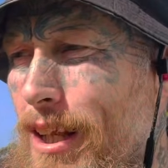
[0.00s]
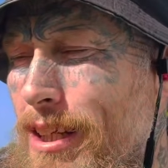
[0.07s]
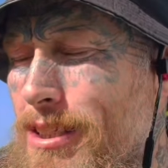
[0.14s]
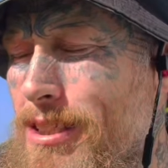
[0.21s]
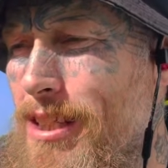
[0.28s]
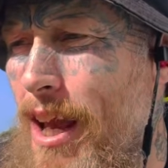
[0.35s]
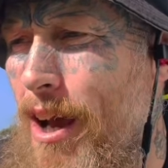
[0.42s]

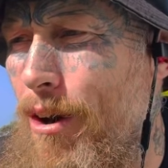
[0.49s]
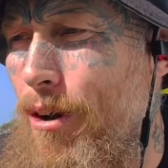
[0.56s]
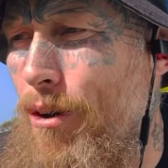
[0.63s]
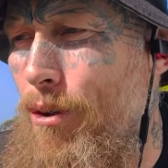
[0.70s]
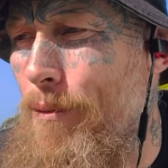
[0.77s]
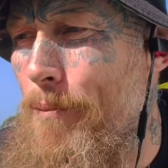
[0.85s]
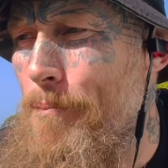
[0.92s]
It's
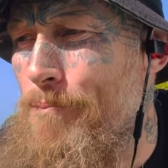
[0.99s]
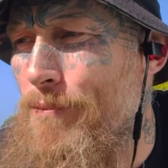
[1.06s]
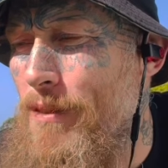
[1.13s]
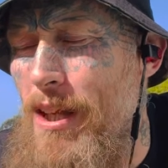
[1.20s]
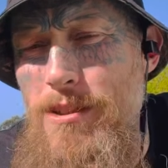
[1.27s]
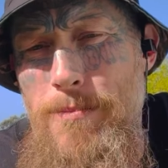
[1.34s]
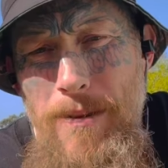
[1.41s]
how,
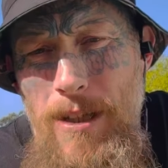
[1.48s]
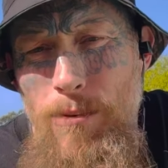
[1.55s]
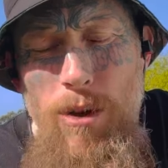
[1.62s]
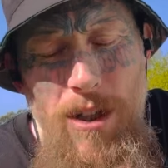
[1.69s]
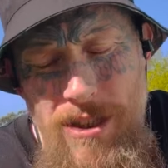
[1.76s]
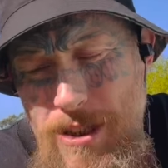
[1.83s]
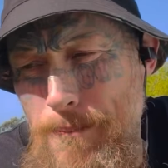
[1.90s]
it's me,
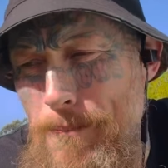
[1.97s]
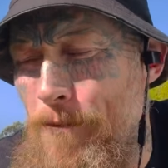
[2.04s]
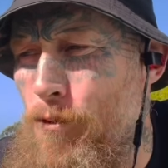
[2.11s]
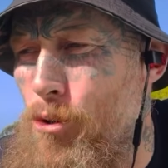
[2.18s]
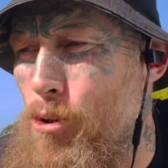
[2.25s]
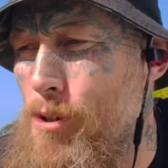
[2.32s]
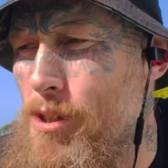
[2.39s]
what I said
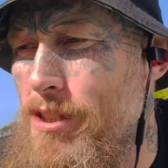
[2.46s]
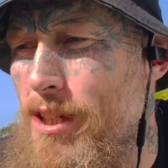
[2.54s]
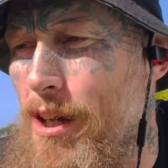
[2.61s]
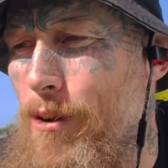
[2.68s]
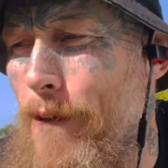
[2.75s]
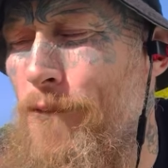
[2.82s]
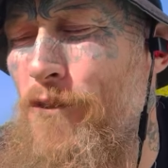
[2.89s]
before, it's
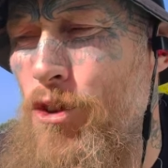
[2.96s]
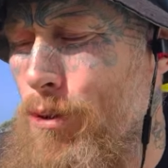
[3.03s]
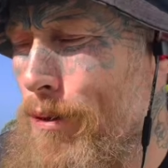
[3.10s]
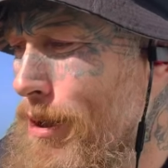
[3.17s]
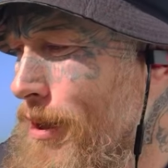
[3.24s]
how I feel.